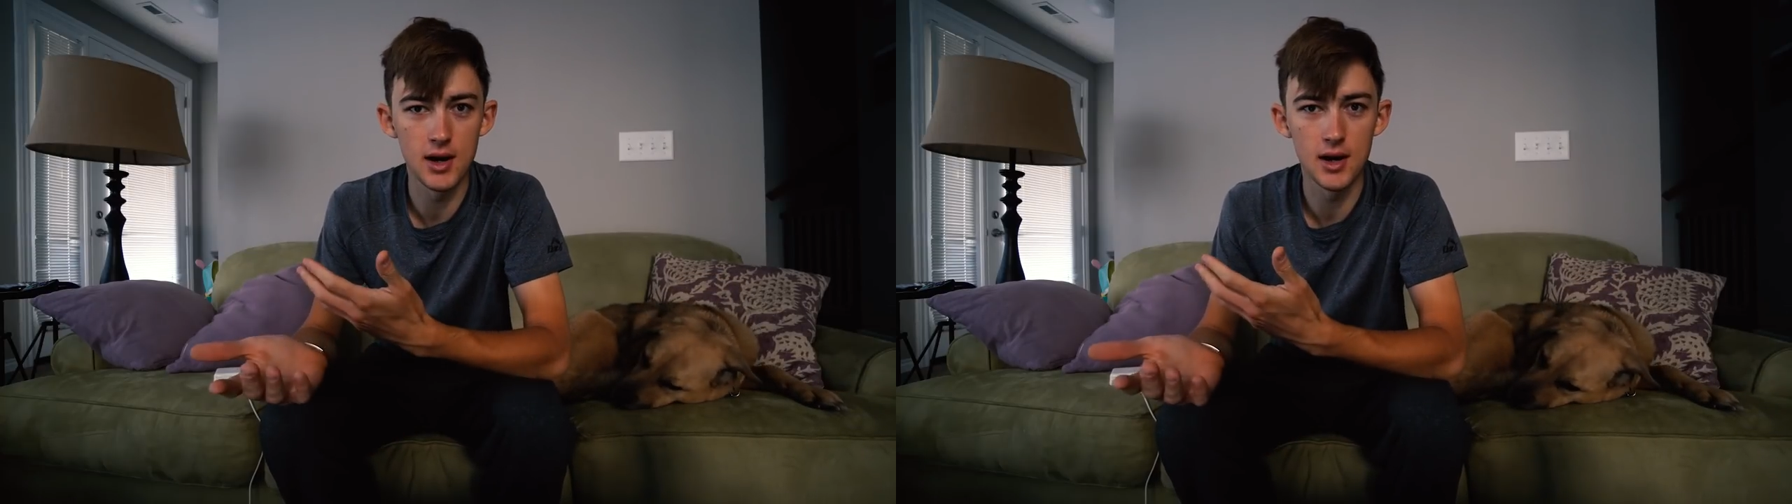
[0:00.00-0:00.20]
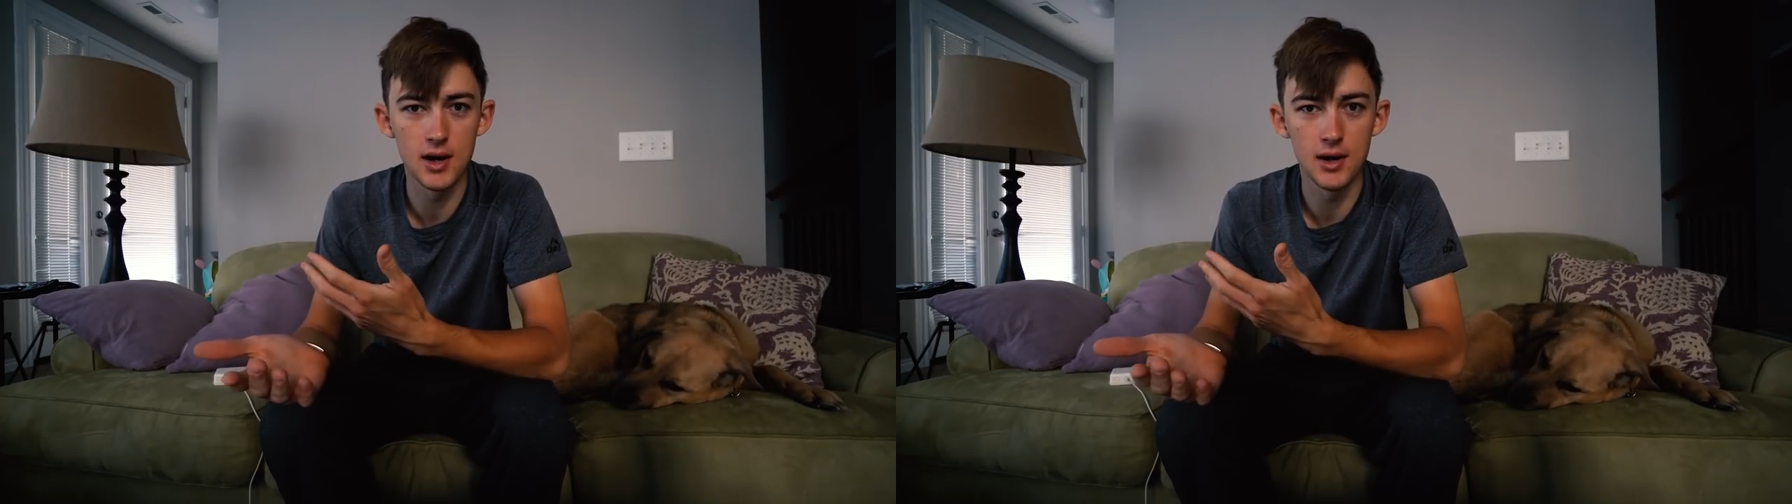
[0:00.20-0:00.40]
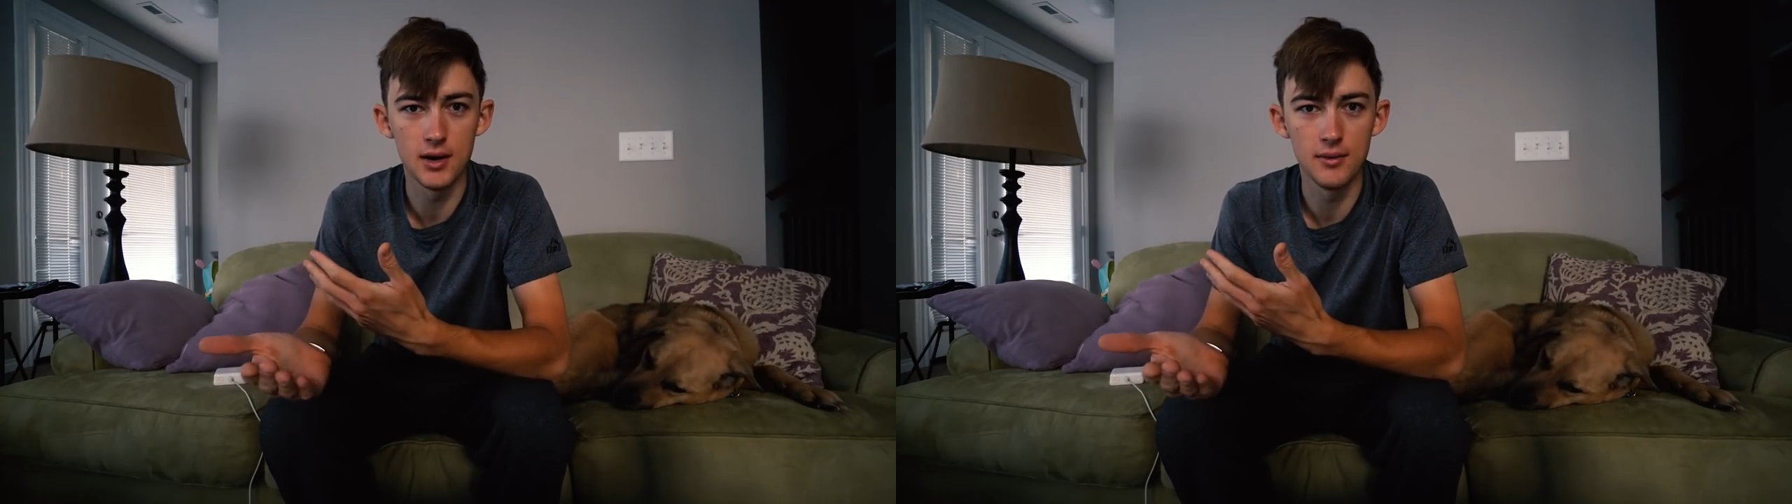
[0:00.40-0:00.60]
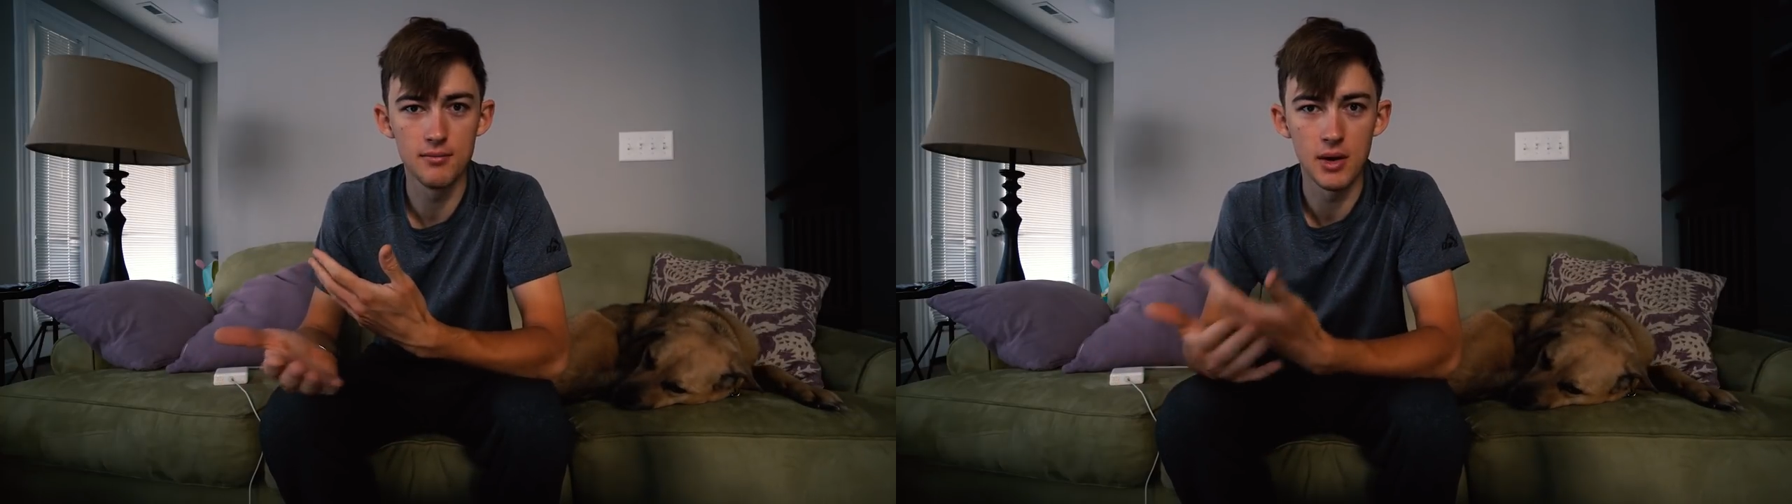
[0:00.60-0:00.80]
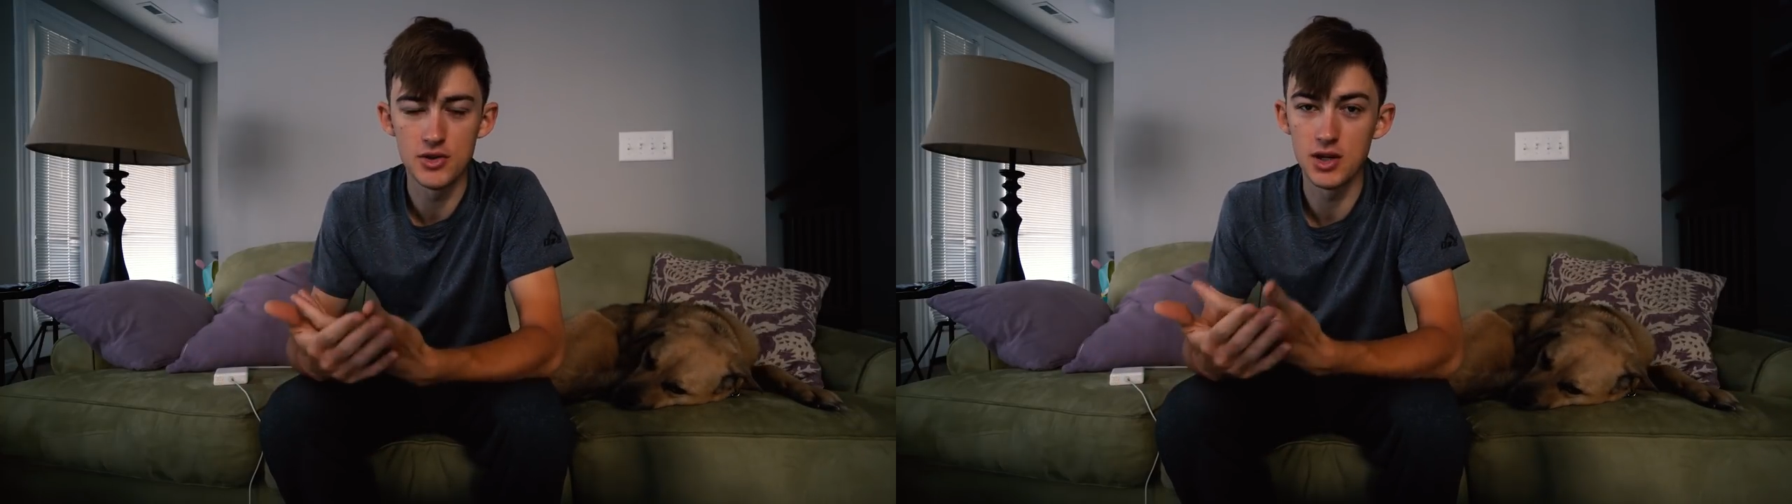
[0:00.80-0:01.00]

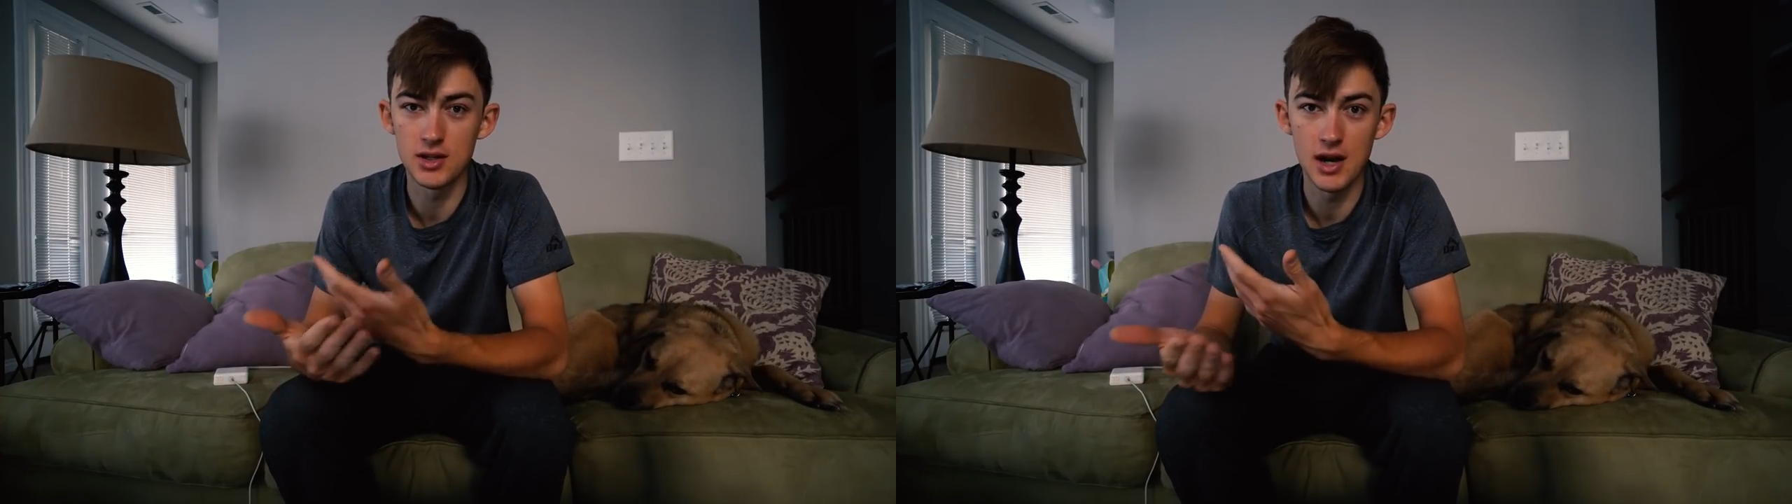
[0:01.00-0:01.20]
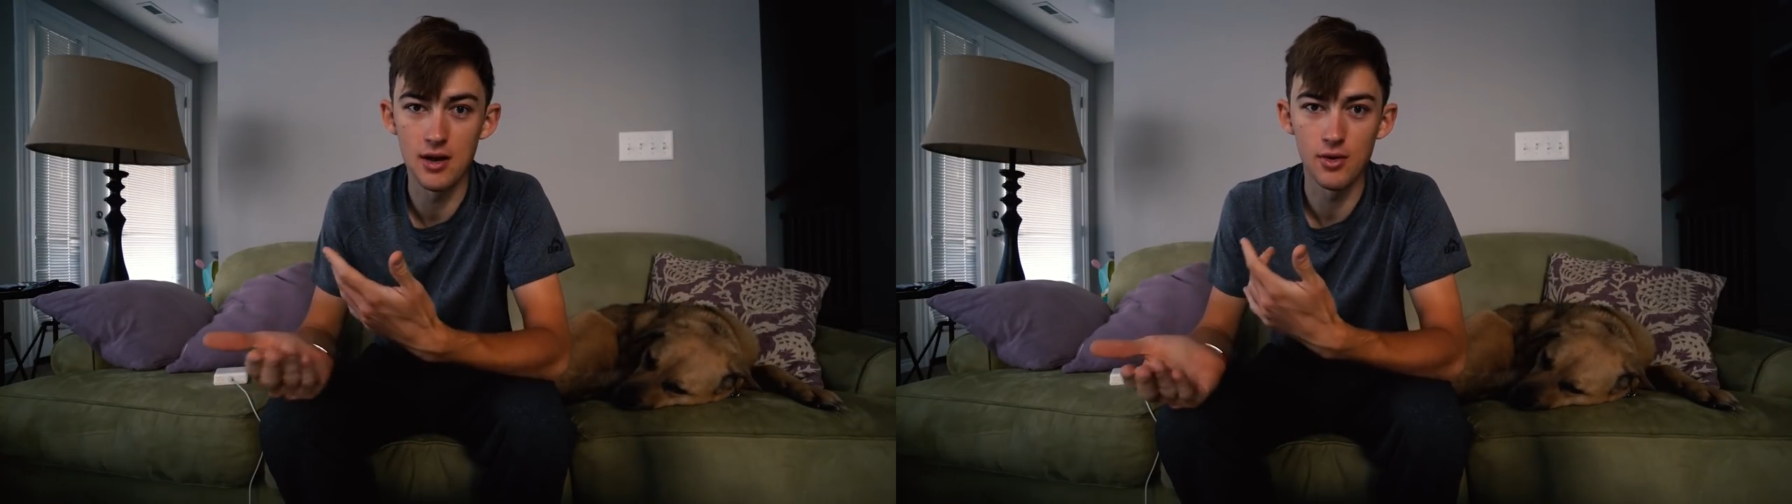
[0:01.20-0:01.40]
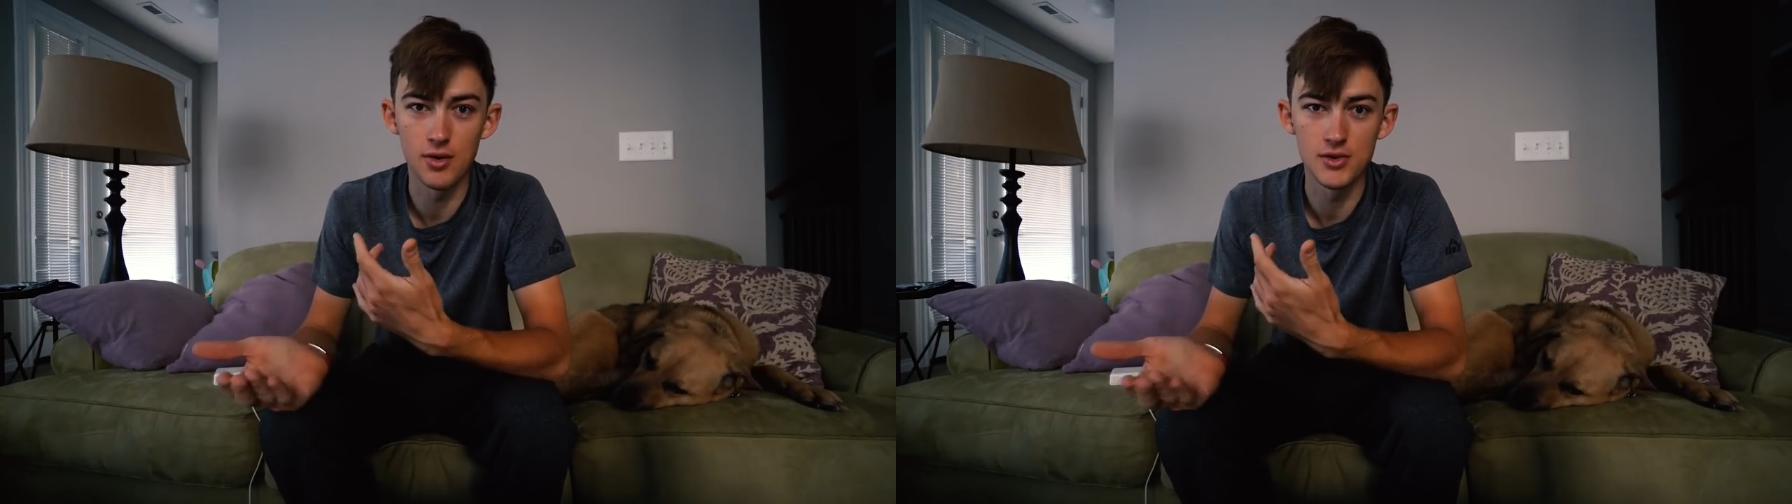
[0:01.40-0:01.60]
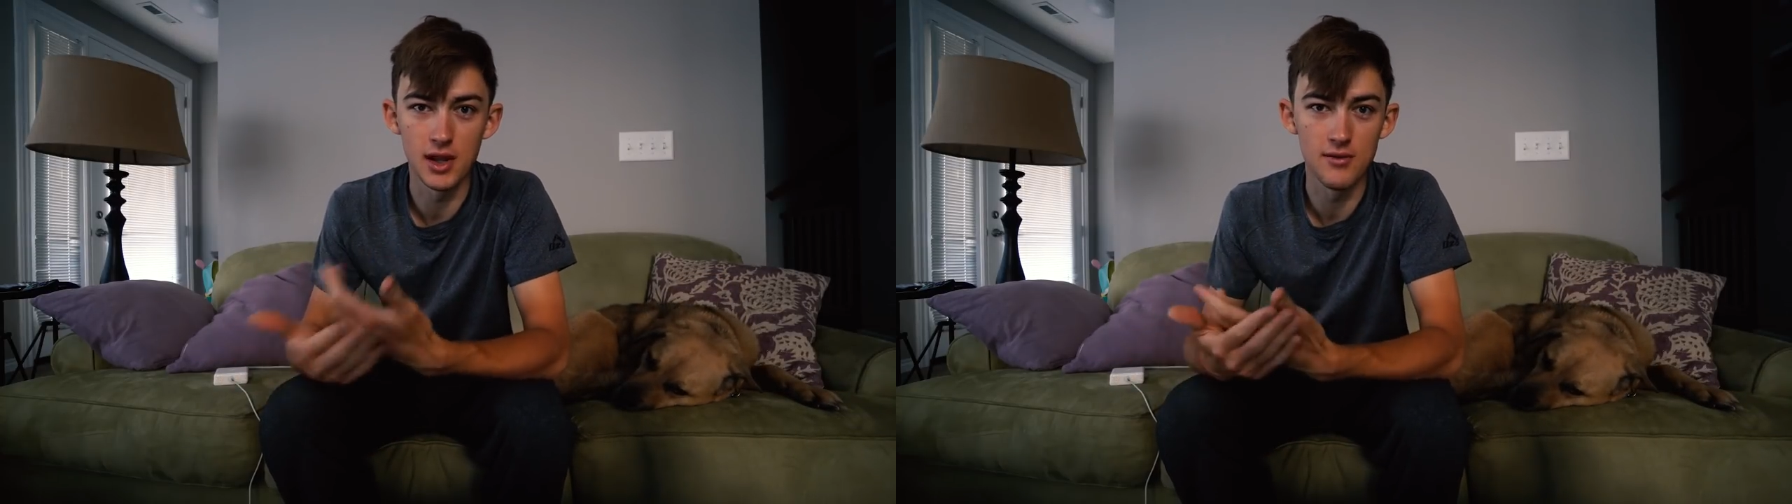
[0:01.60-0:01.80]
About 6 hours,